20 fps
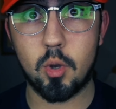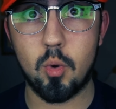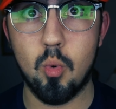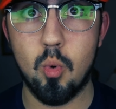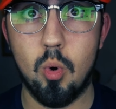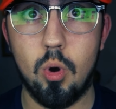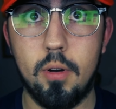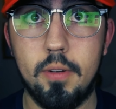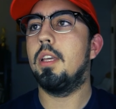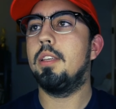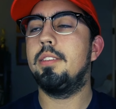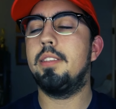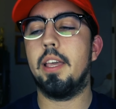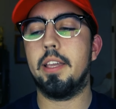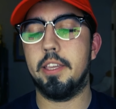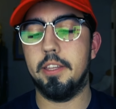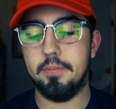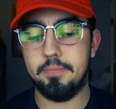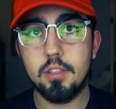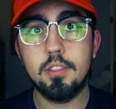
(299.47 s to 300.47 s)
cool.
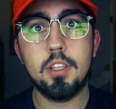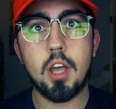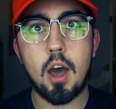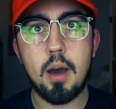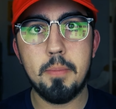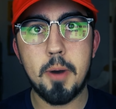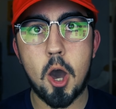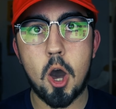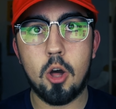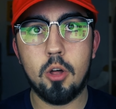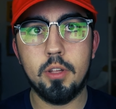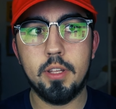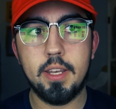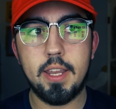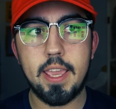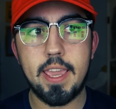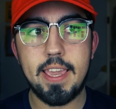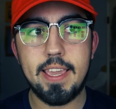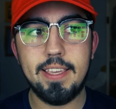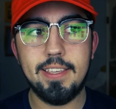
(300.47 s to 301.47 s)
Second, Tom
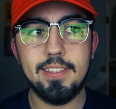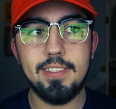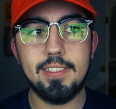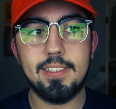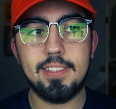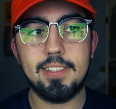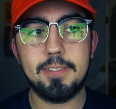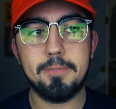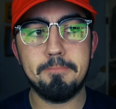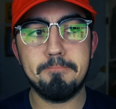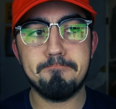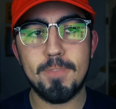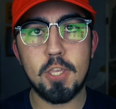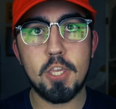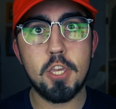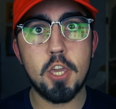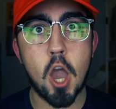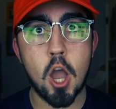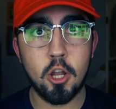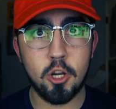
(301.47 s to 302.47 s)
Holland is
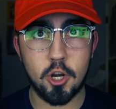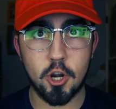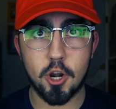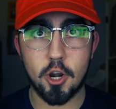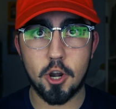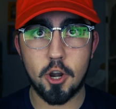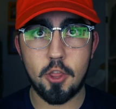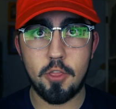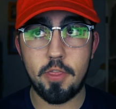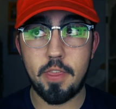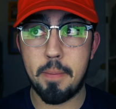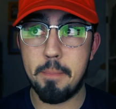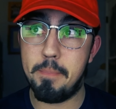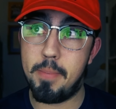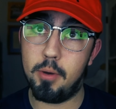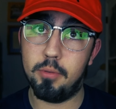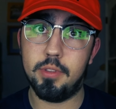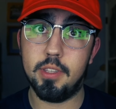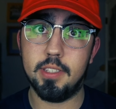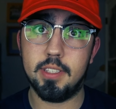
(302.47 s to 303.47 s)
younger than
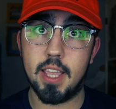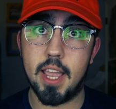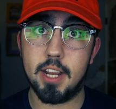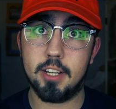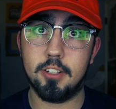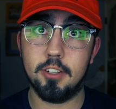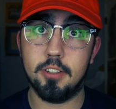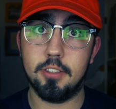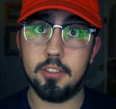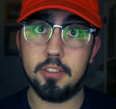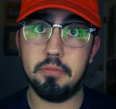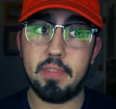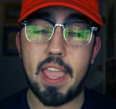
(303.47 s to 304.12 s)
both these actors.